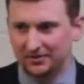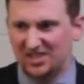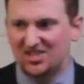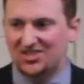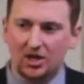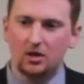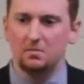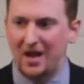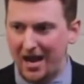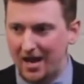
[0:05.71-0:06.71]
the sick
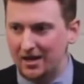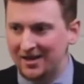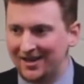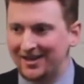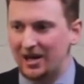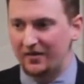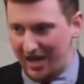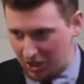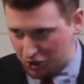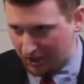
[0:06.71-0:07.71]
man of
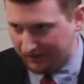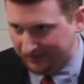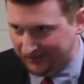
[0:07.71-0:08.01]
Asia.